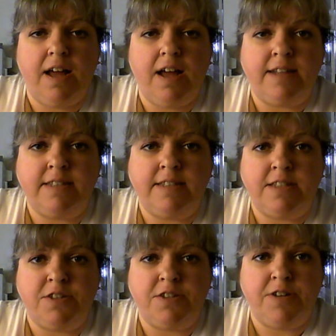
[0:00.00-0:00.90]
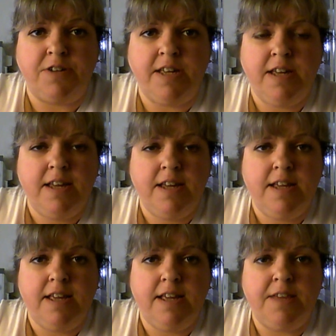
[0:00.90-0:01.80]
at 6:30
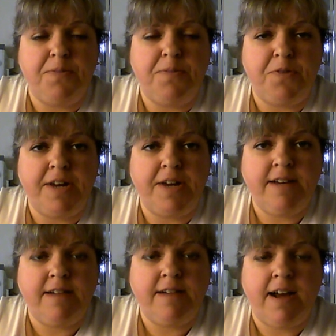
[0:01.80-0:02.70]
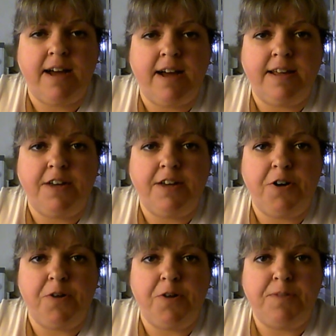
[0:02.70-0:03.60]
in the morning. I get
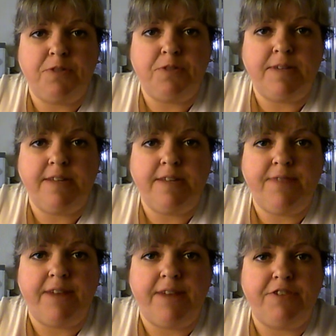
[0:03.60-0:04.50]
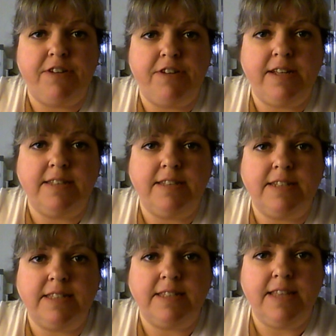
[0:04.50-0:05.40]
home between 5:30 and
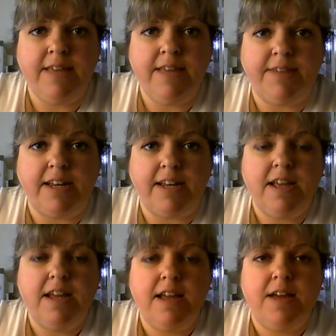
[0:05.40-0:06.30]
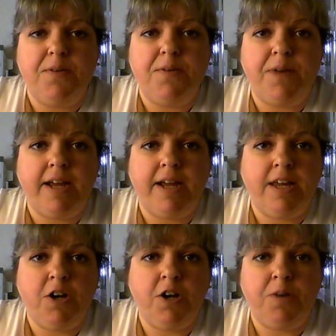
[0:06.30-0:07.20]
6 in the evening. When I
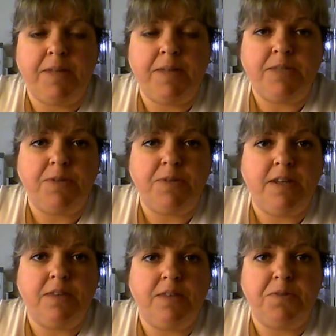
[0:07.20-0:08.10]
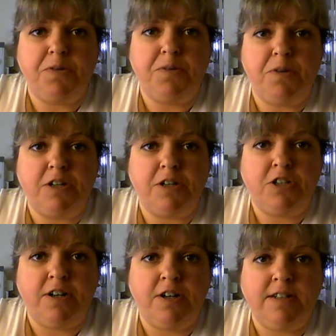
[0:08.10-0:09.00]
get home, that's when the real work
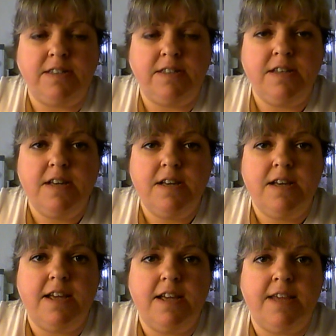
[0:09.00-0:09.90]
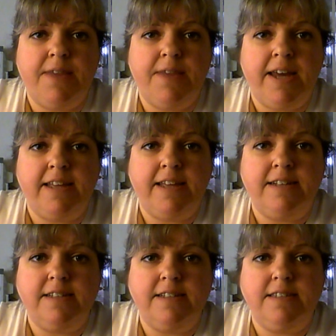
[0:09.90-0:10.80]
starts, and that
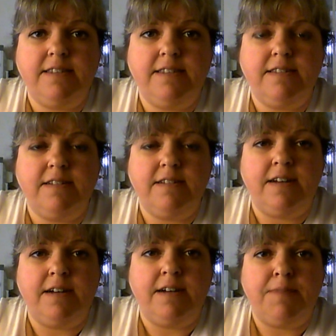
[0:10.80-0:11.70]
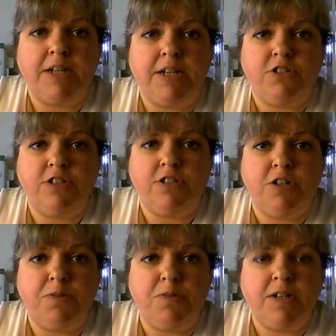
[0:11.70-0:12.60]
is making sure that
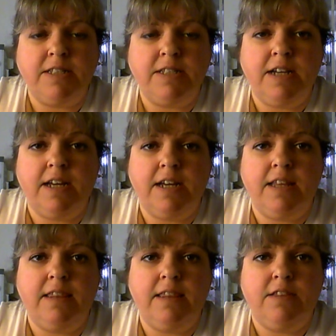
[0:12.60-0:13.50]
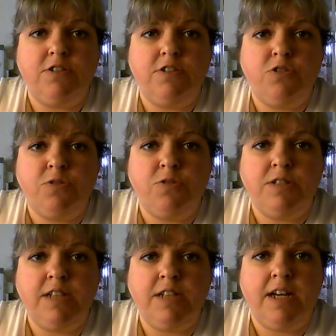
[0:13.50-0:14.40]
homework is done, chores
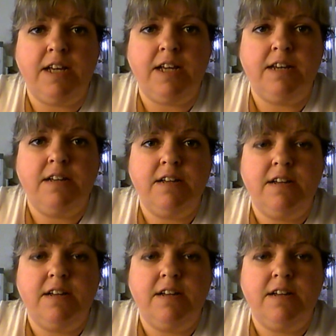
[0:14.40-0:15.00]
done,